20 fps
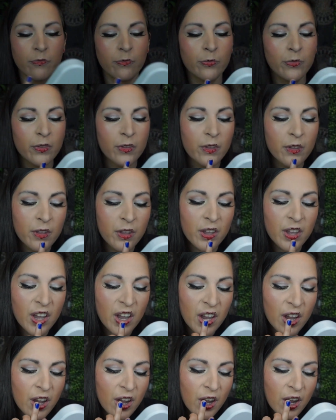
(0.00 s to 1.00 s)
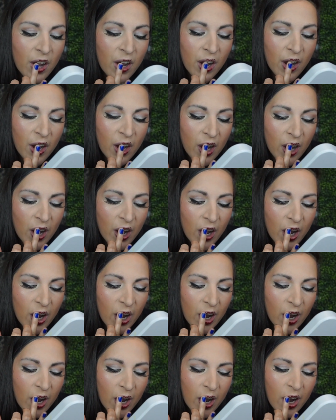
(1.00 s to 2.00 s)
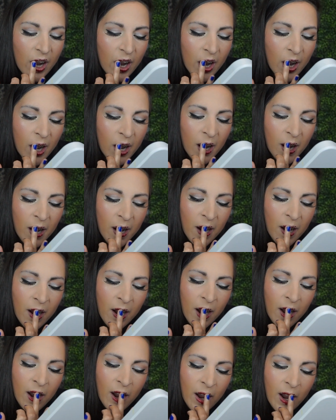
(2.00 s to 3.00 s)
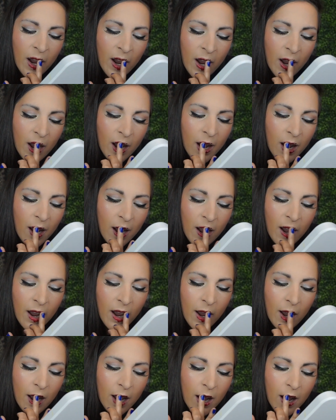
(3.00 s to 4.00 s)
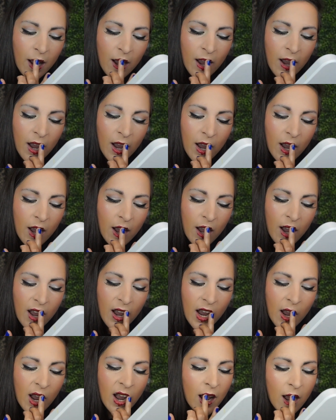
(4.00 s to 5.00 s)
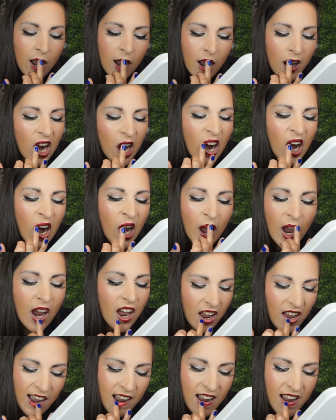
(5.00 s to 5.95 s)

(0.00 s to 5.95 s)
No one is speaking in this clip.